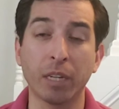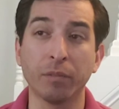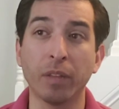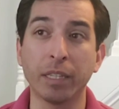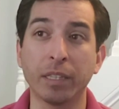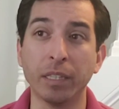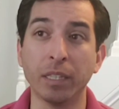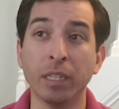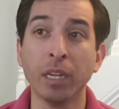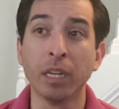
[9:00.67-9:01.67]
of like
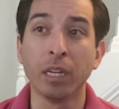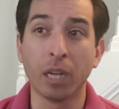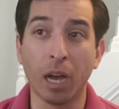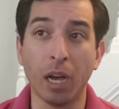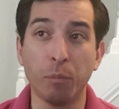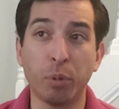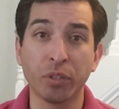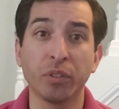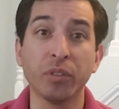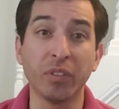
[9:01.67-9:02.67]
the
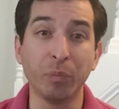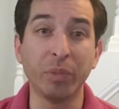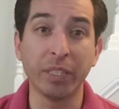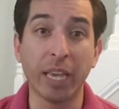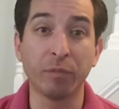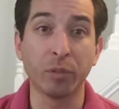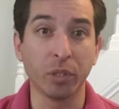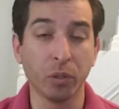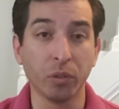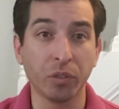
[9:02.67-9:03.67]
personal CPA for
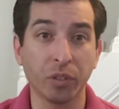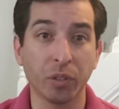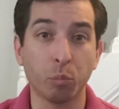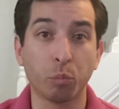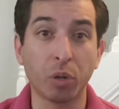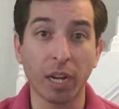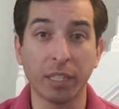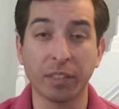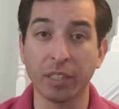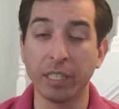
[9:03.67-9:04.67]
those
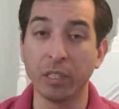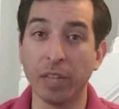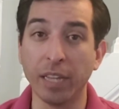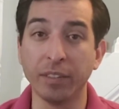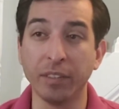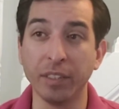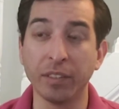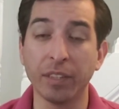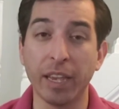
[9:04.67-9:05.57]
products and legal entities,